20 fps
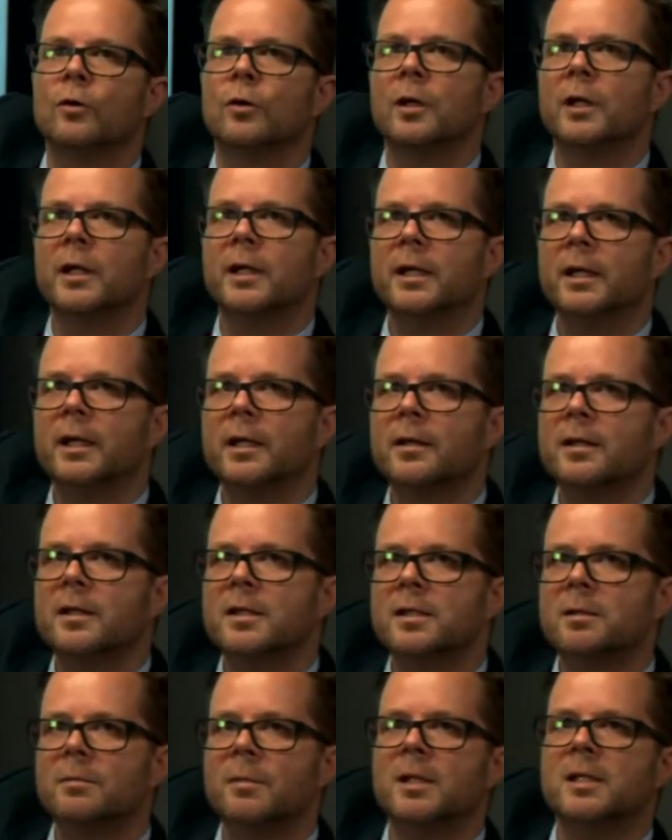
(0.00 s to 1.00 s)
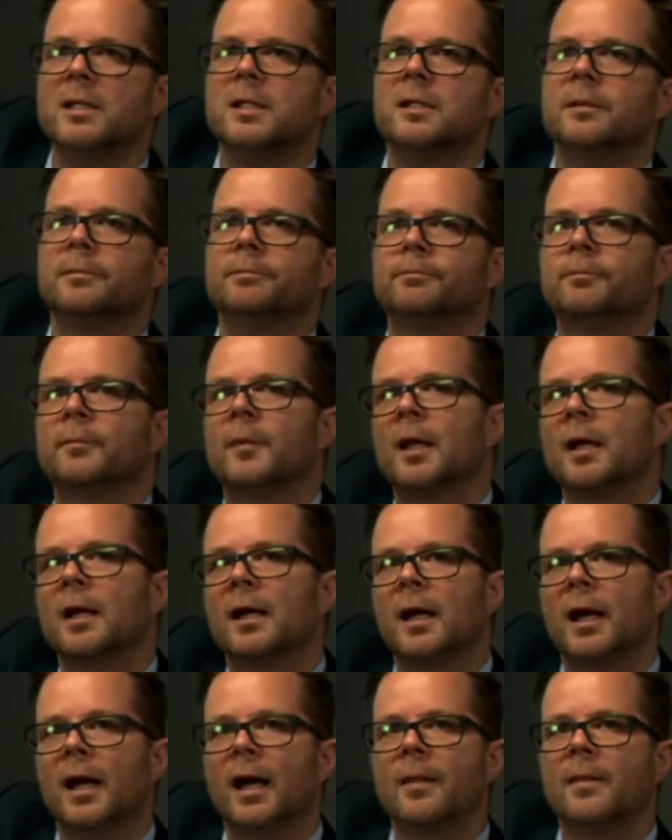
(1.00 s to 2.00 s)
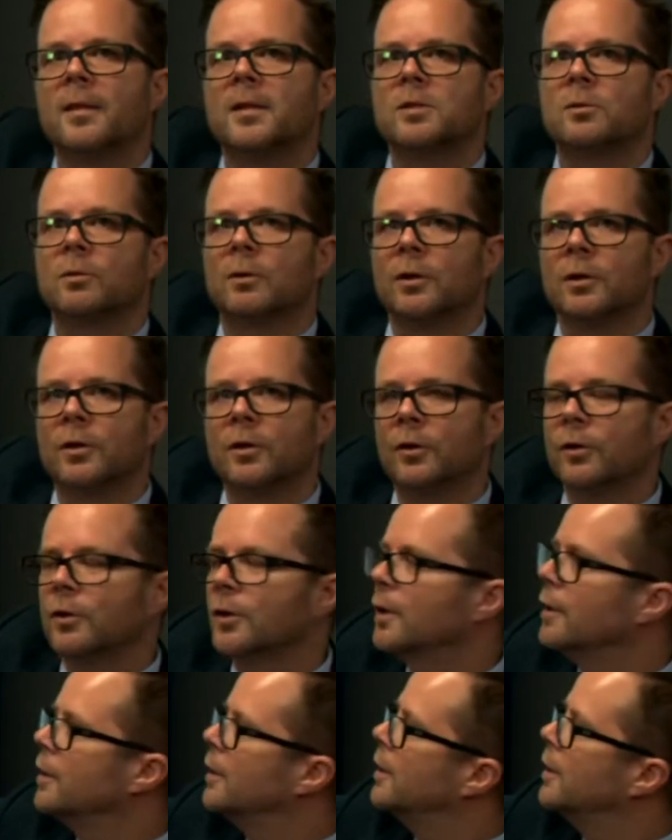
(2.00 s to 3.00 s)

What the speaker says: early in the semester, and this will occur,